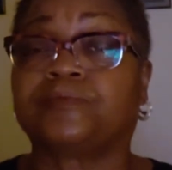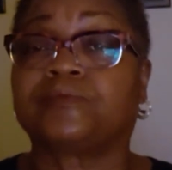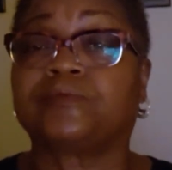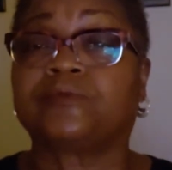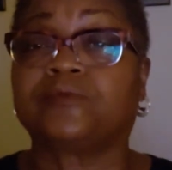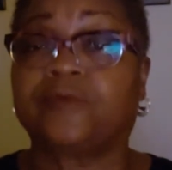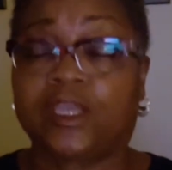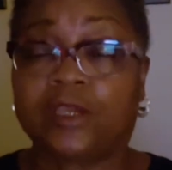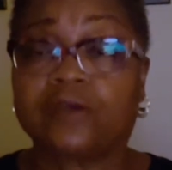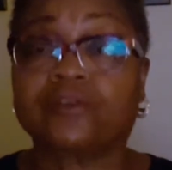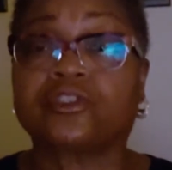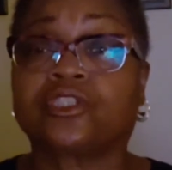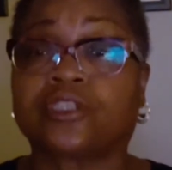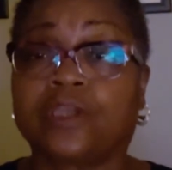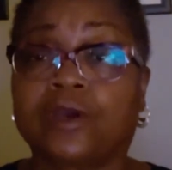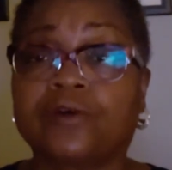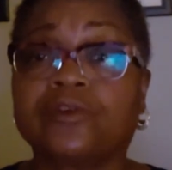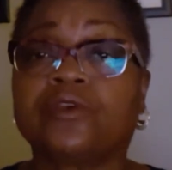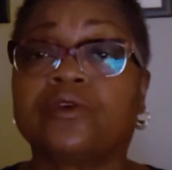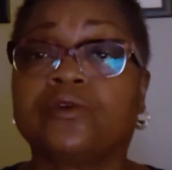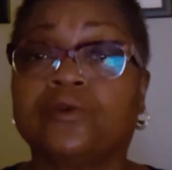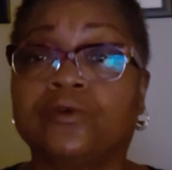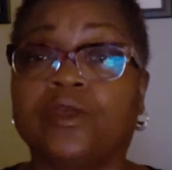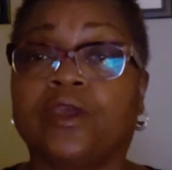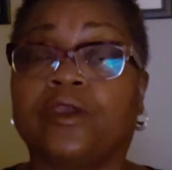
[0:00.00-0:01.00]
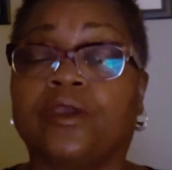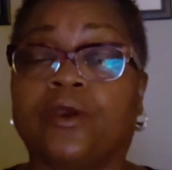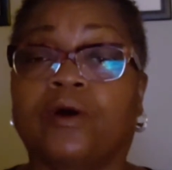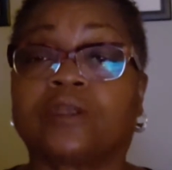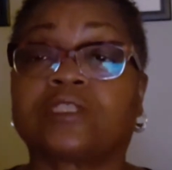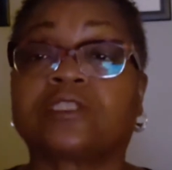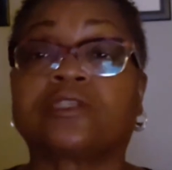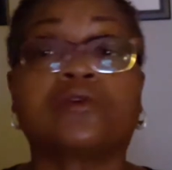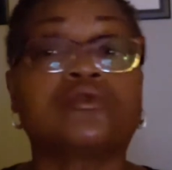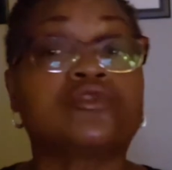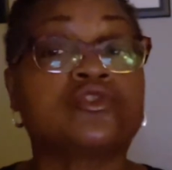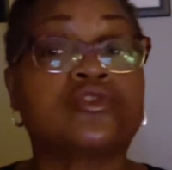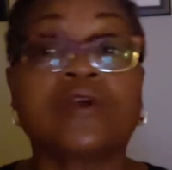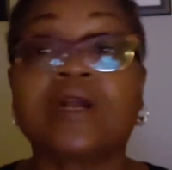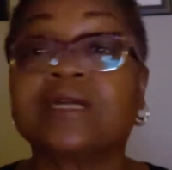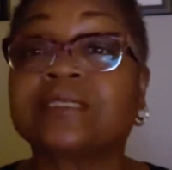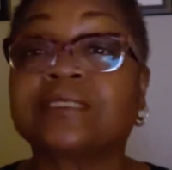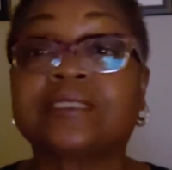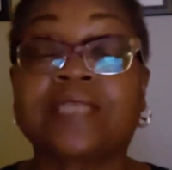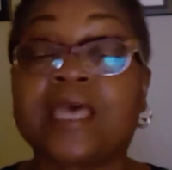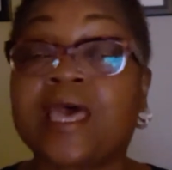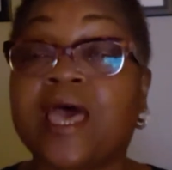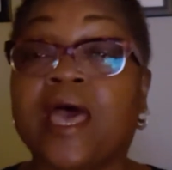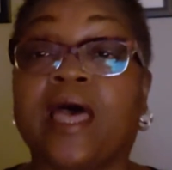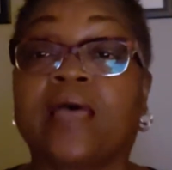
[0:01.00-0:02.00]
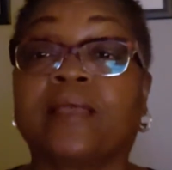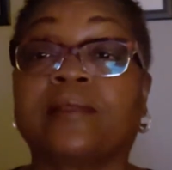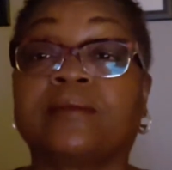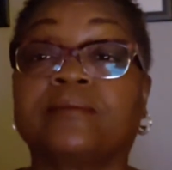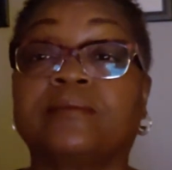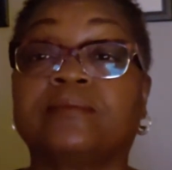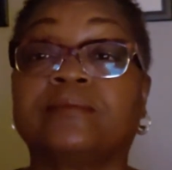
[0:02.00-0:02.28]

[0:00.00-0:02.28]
They'll show you who they are. So trust that.